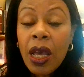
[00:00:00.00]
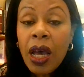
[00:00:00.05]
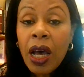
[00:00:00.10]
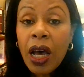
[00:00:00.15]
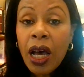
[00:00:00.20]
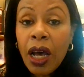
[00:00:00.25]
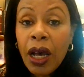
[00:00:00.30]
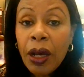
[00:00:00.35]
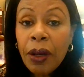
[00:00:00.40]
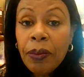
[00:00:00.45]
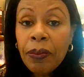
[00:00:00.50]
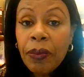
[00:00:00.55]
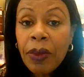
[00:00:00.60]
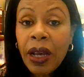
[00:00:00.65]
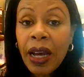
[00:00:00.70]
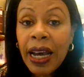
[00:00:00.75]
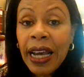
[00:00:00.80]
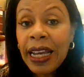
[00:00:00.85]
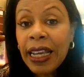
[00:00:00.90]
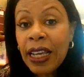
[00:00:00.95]
Um,
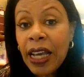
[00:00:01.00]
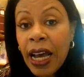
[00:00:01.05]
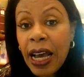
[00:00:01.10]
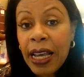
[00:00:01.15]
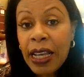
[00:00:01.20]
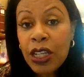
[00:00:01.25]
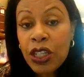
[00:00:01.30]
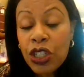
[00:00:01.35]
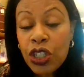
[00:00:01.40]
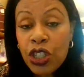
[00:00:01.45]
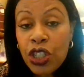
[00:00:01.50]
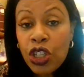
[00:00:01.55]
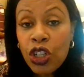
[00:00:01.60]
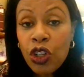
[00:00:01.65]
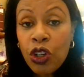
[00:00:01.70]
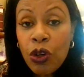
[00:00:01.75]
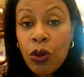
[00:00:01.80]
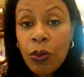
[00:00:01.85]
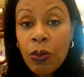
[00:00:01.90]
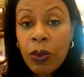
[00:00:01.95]
I, I,
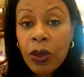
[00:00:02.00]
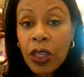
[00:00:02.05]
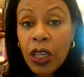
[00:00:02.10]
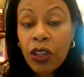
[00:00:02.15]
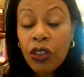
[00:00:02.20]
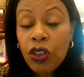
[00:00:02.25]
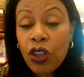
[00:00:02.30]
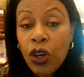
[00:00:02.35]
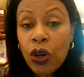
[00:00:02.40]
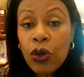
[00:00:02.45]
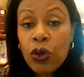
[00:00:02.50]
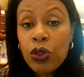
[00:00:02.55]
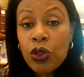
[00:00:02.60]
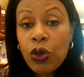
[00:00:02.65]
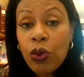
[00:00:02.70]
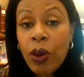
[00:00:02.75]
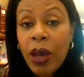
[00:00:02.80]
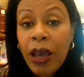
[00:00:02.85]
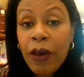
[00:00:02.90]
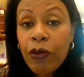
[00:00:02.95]
assume that those who
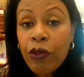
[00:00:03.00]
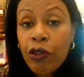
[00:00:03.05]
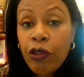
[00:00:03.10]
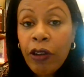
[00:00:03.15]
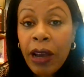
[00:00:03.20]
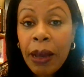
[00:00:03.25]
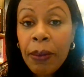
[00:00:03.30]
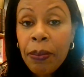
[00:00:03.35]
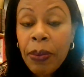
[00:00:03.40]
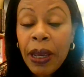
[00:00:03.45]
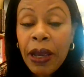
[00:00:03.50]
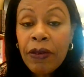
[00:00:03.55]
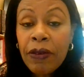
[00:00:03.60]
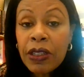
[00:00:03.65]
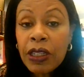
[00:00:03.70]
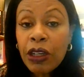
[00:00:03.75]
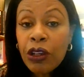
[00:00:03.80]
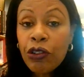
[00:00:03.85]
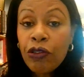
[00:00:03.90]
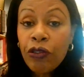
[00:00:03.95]
have grandparents
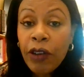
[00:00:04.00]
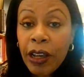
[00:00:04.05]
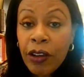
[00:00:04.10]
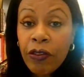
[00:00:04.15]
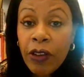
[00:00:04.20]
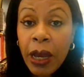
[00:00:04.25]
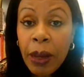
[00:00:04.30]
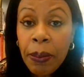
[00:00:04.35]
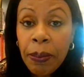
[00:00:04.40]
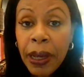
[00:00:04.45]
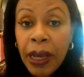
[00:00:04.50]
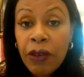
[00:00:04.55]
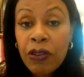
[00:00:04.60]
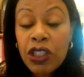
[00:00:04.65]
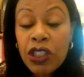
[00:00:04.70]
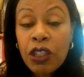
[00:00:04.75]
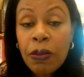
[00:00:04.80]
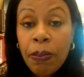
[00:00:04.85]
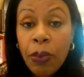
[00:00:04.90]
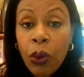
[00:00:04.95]
and great
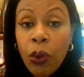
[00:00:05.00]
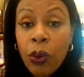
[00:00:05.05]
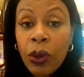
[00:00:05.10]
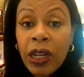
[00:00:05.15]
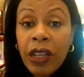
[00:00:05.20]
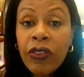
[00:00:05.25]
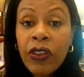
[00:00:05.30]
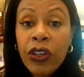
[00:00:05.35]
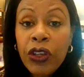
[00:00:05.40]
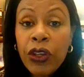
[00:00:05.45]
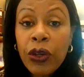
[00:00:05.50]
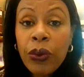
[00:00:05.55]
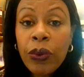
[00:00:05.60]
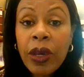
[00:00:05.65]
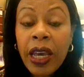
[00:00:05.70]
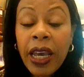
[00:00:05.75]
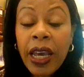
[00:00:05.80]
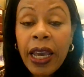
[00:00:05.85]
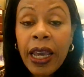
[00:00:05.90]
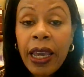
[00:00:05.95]
grandparents born in the
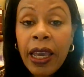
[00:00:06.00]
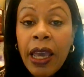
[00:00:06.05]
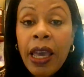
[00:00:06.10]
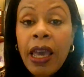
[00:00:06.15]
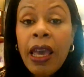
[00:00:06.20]
UK,